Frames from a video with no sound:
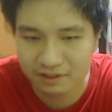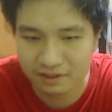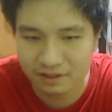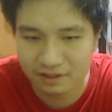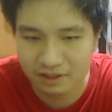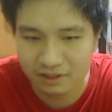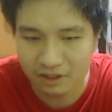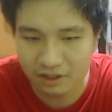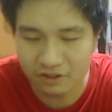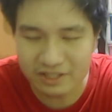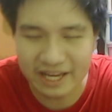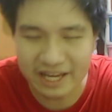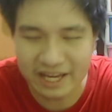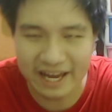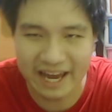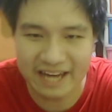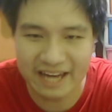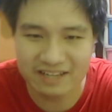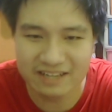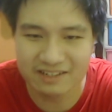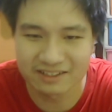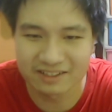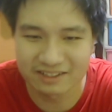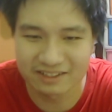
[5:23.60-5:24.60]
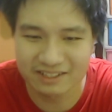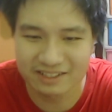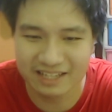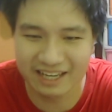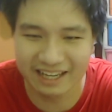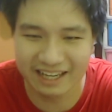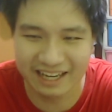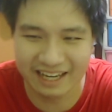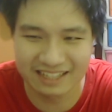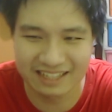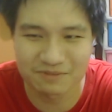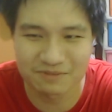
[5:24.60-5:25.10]
Oh yeah, Anner.
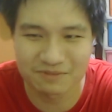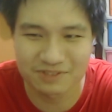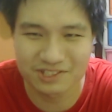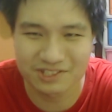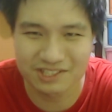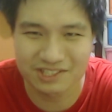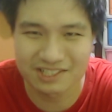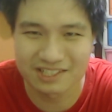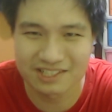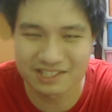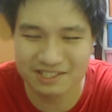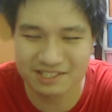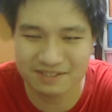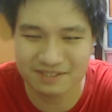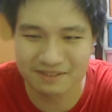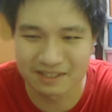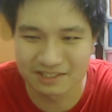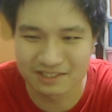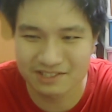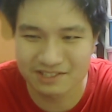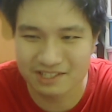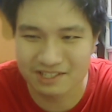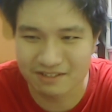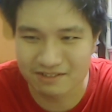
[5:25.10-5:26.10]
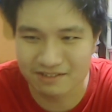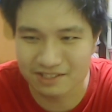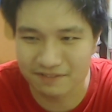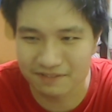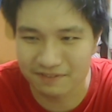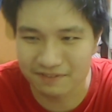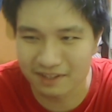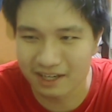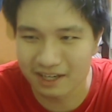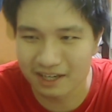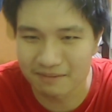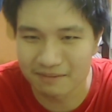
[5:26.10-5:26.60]
Yeah, Anner was in this series. I
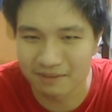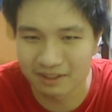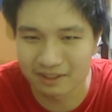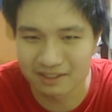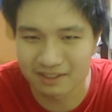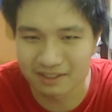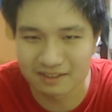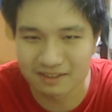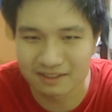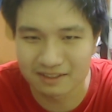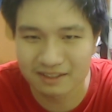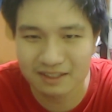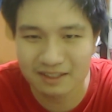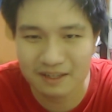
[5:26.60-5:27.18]
forgot about her.